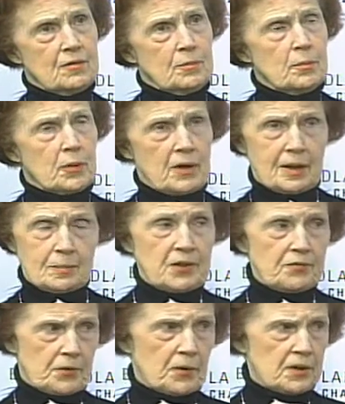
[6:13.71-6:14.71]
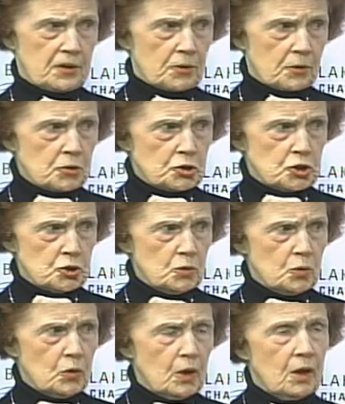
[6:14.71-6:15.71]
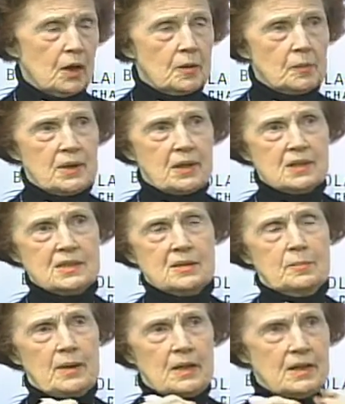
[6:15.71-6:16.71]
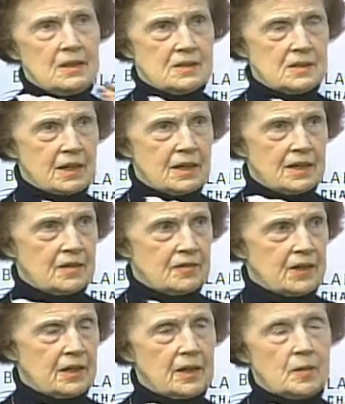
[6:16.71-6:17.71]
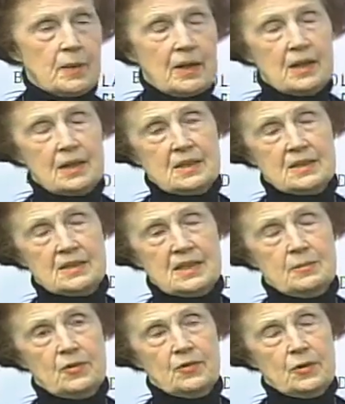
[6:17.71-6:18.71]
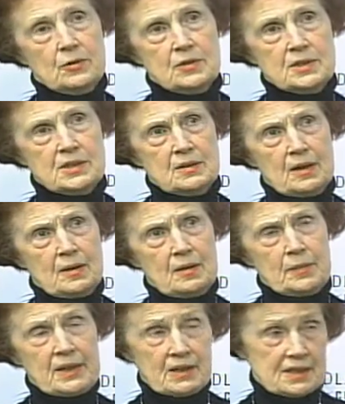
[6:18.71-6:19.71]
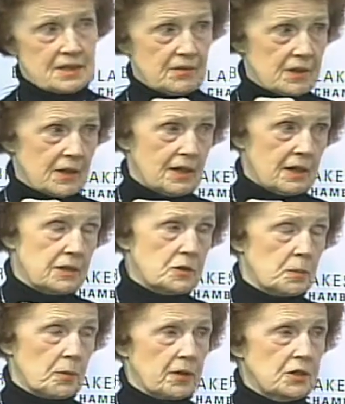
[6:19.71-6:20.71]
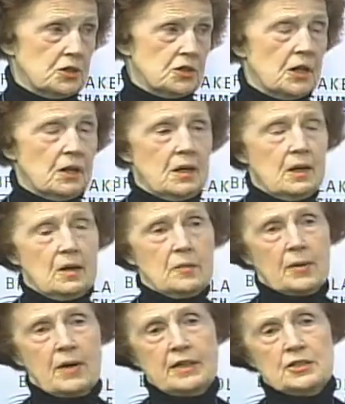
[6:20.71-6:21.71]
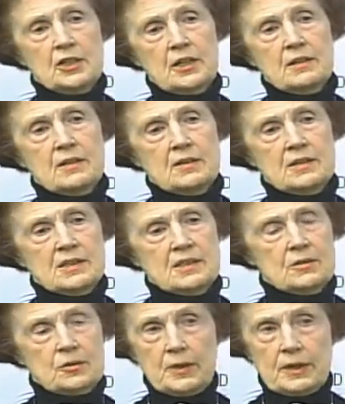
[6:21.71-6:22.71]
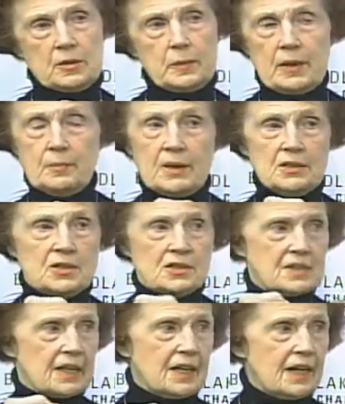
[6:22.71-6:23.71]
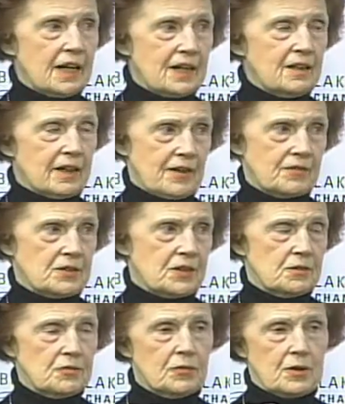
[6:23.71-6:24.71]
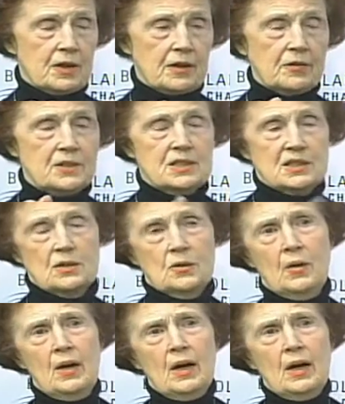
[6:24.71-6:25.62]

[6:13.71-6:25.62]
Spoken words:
probably for a year or two, because the money is kind of cutting back on some of those because of the College Bridge project. There isn't going to be much state aid left for others. So,